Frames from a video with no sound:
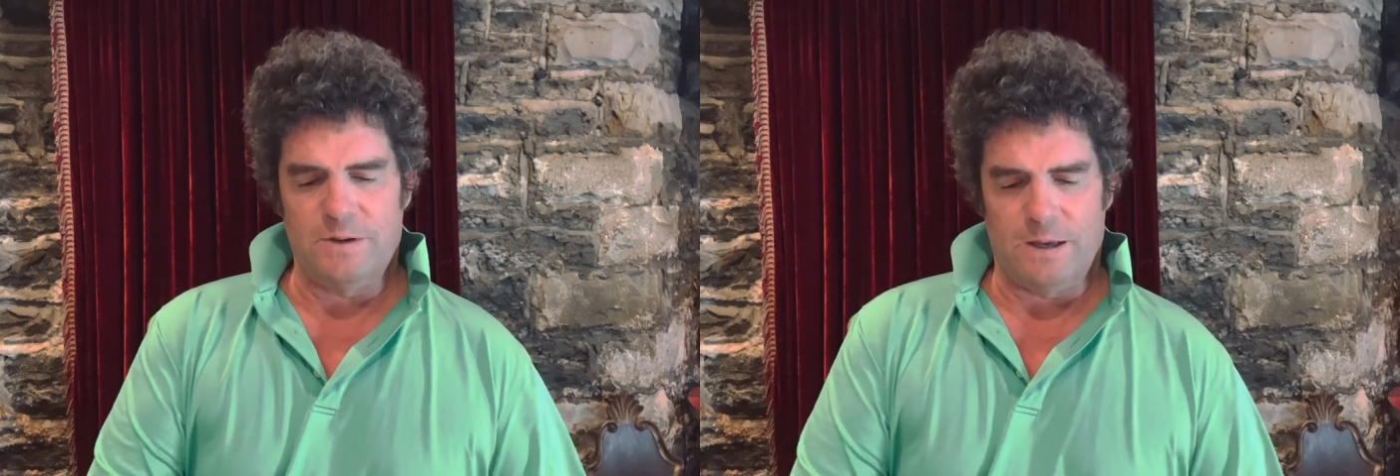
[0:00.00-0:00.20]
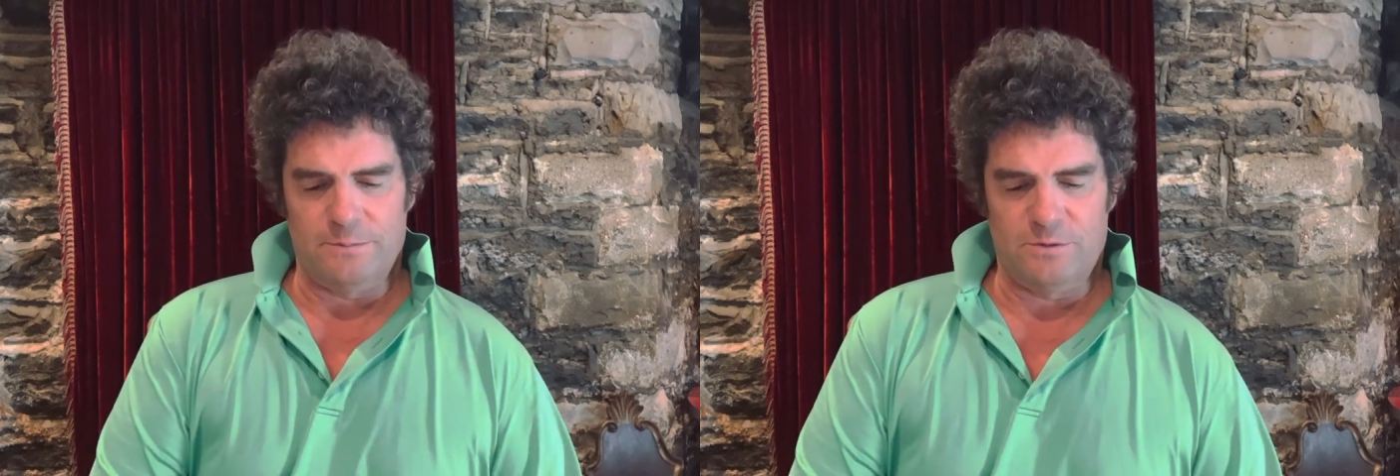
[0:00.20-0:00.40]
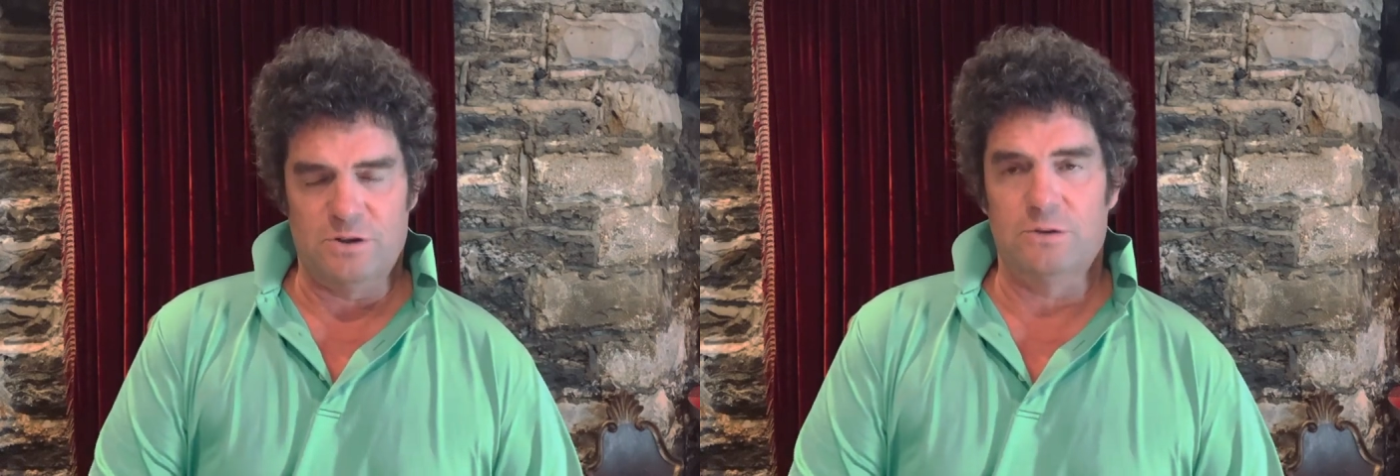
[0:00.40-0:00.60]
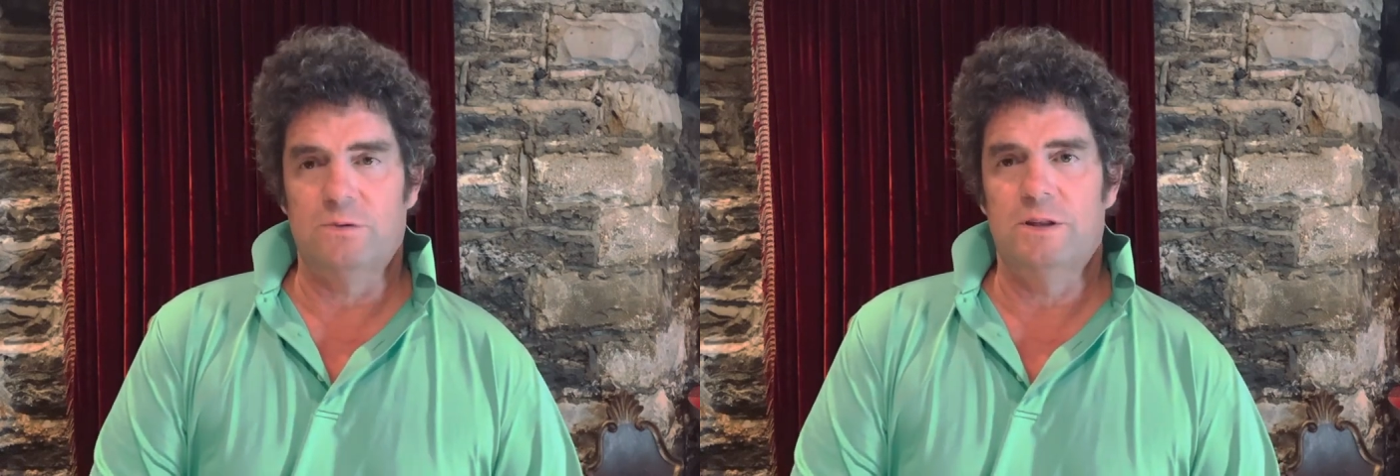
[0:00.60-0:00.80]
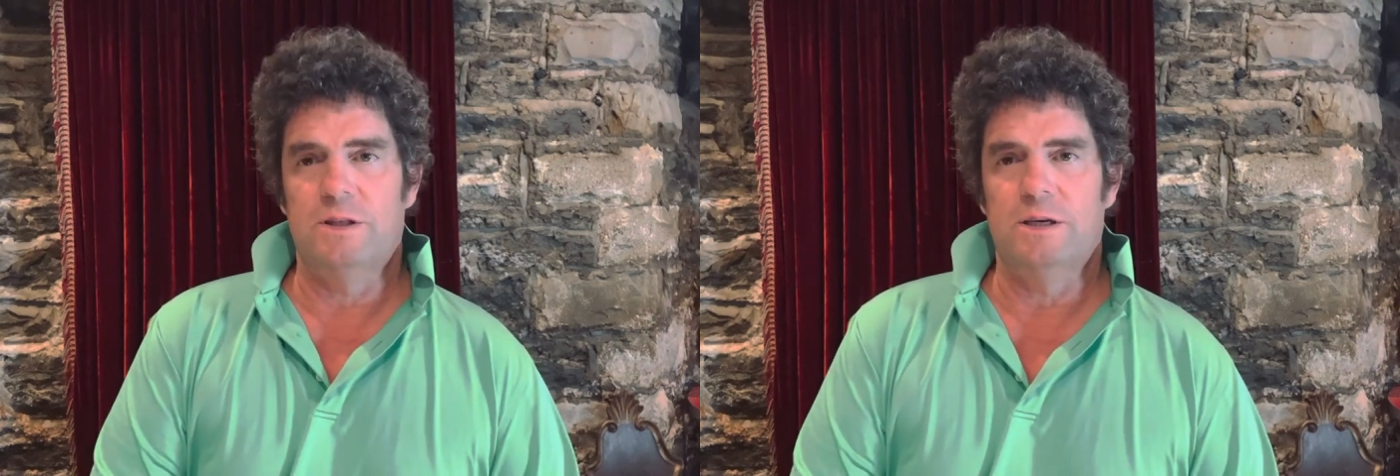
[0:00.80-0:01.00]
out
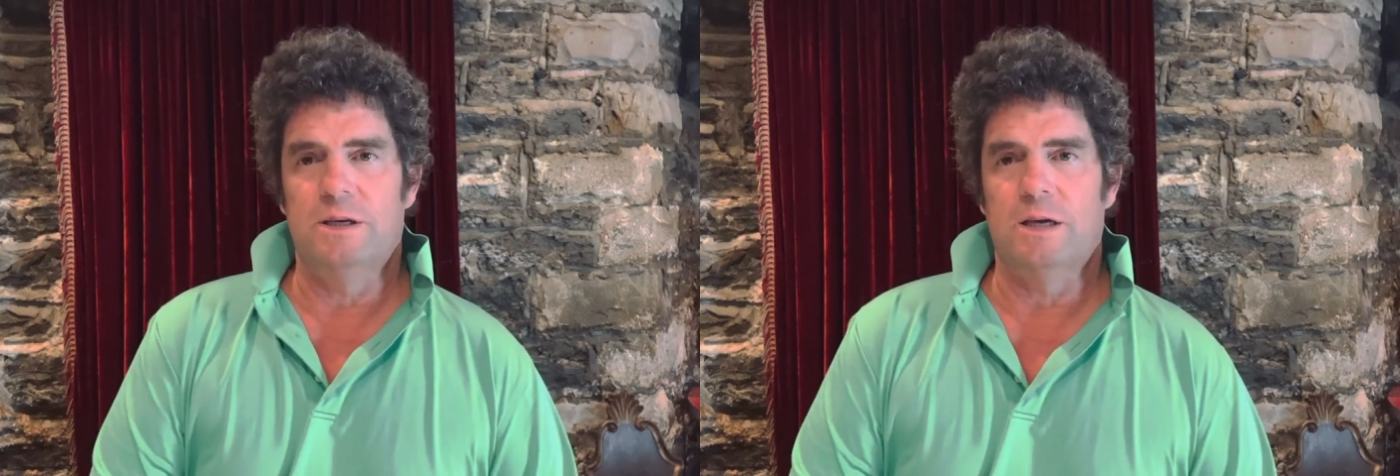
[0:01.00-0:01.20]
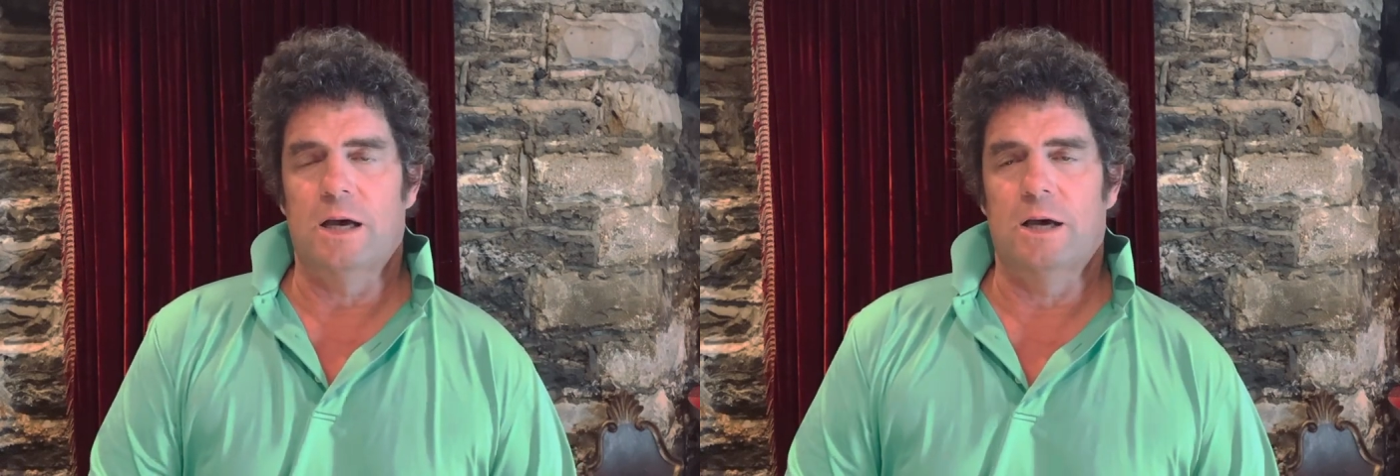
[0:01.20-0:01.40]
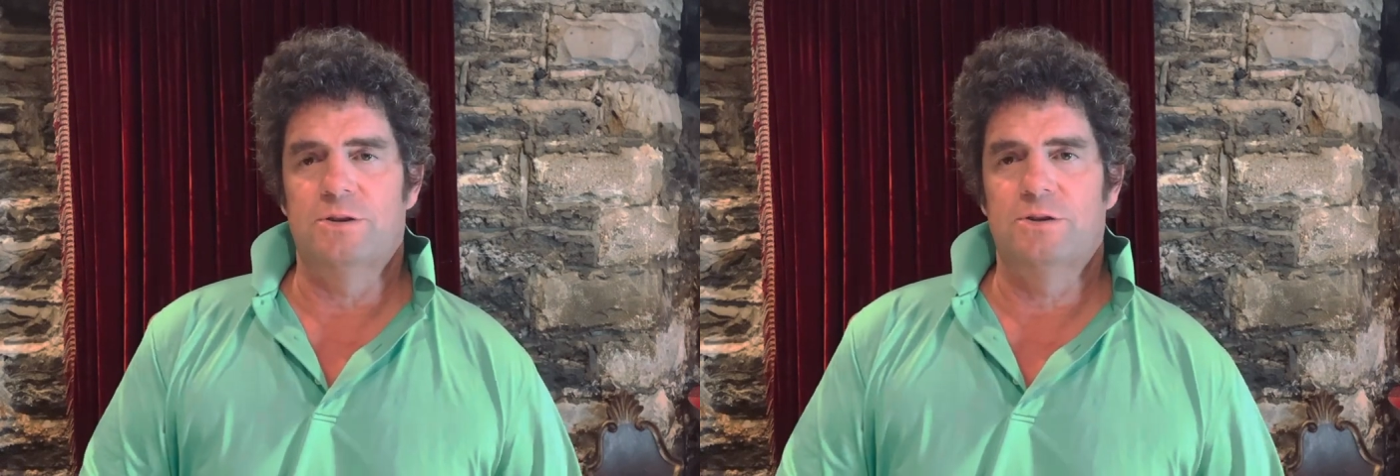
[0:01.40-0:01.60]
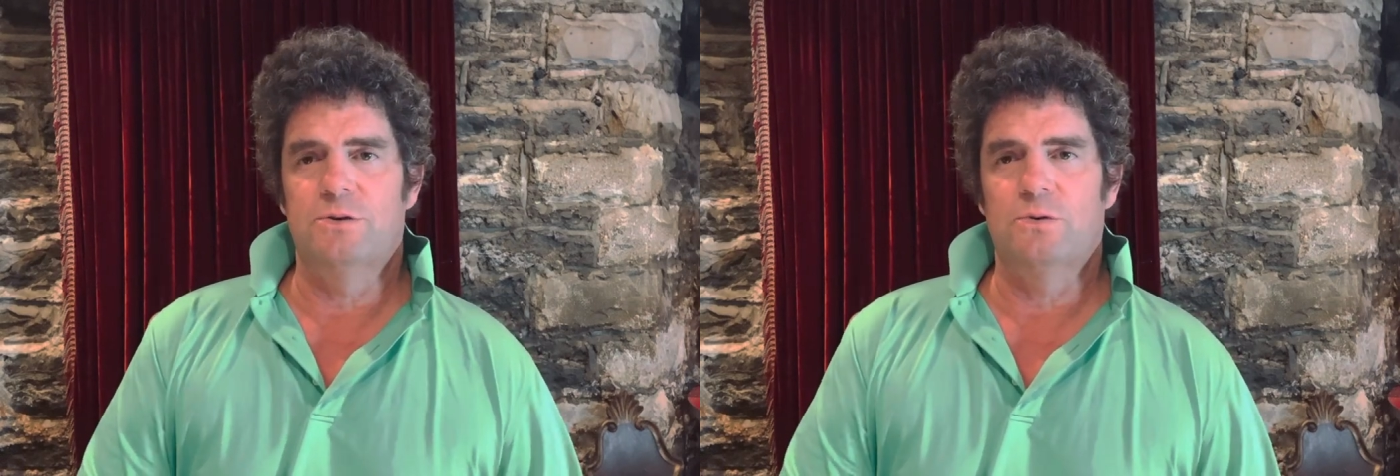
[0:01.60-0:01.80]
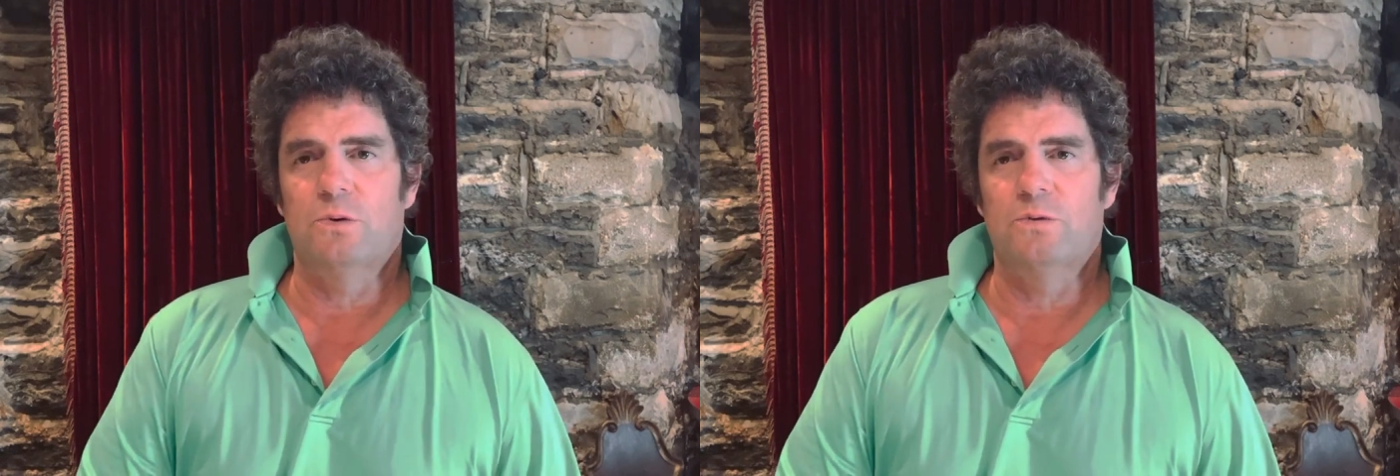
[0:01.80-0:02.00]
generally the
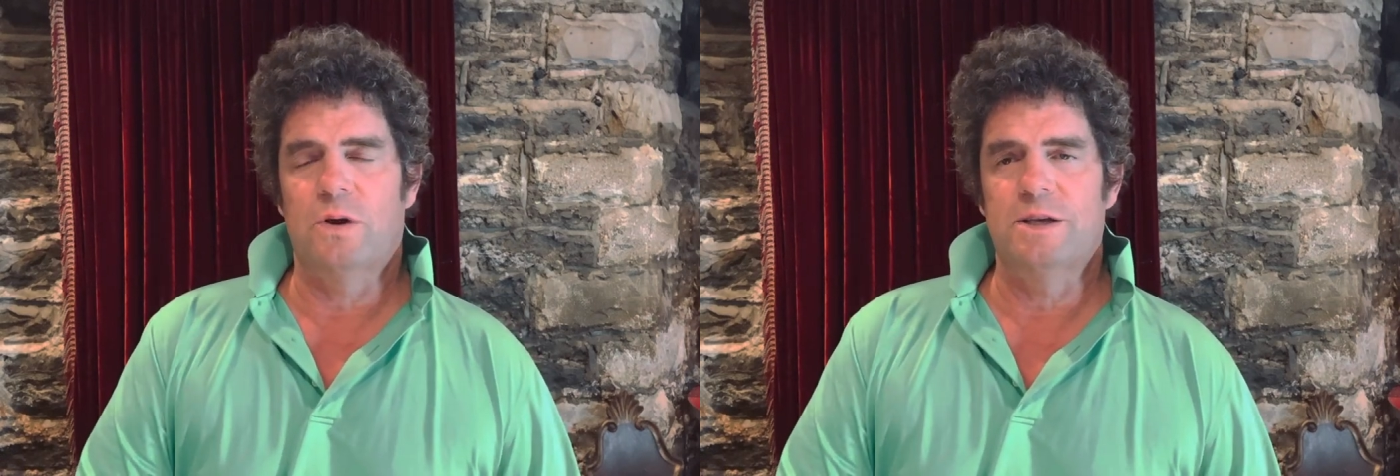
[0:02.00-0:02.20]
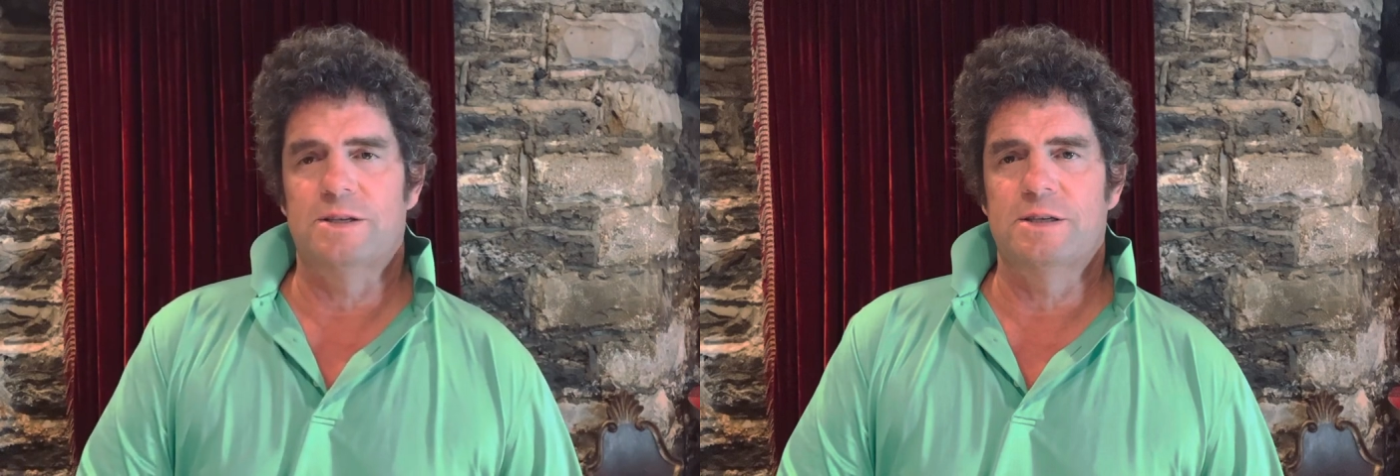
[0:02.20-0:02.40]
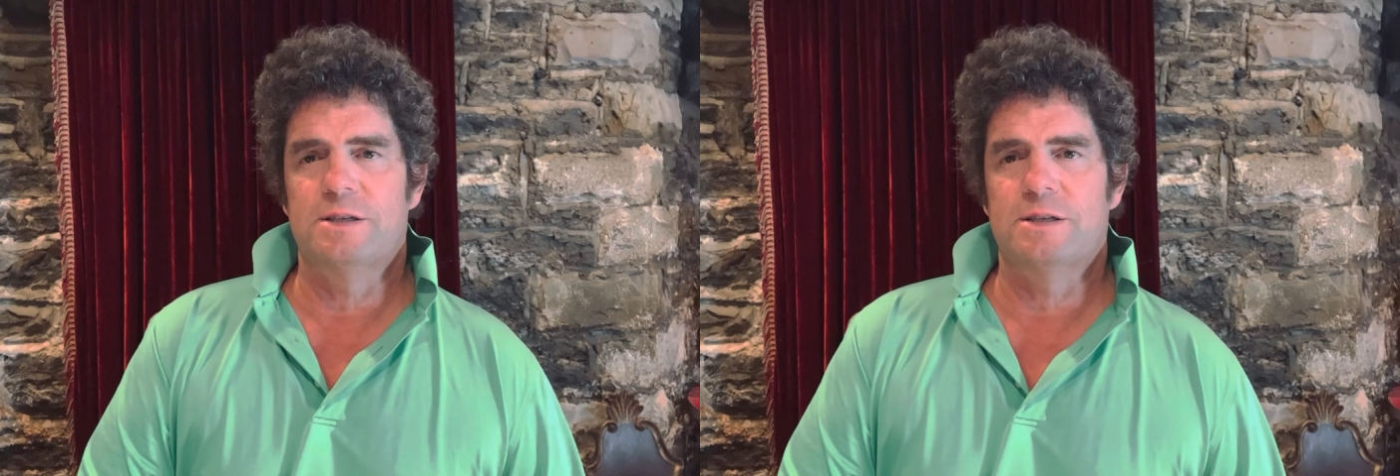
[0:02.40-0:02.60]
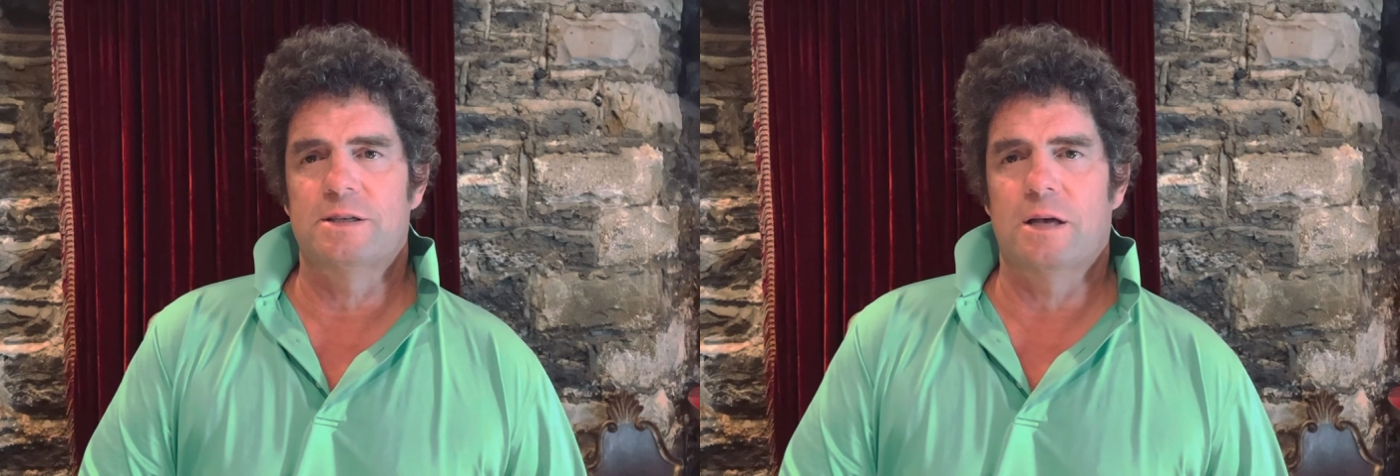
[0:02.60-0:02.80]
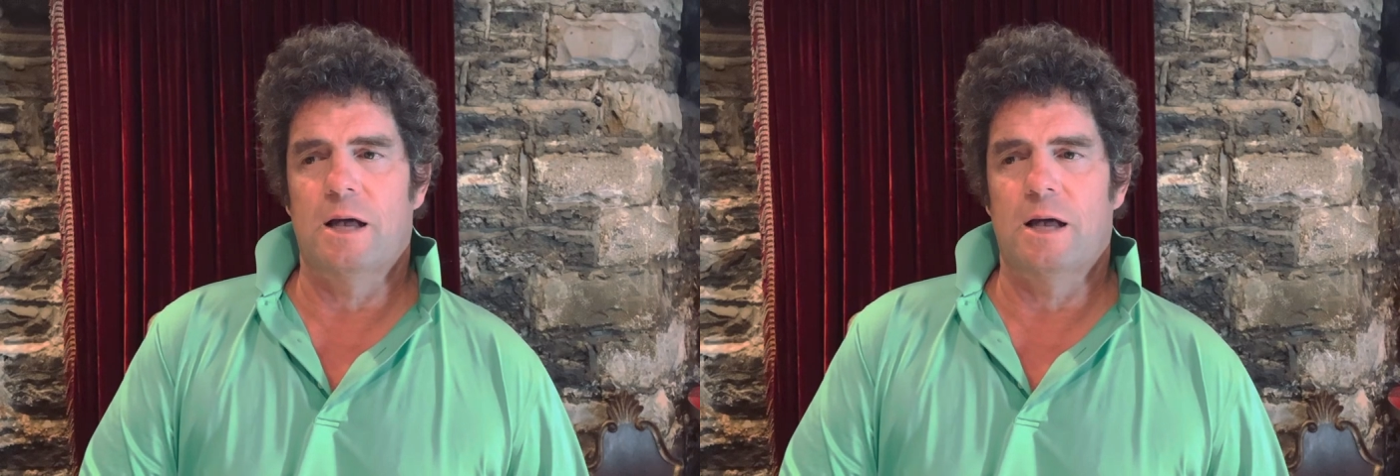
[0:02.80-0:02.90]
2-year-old races,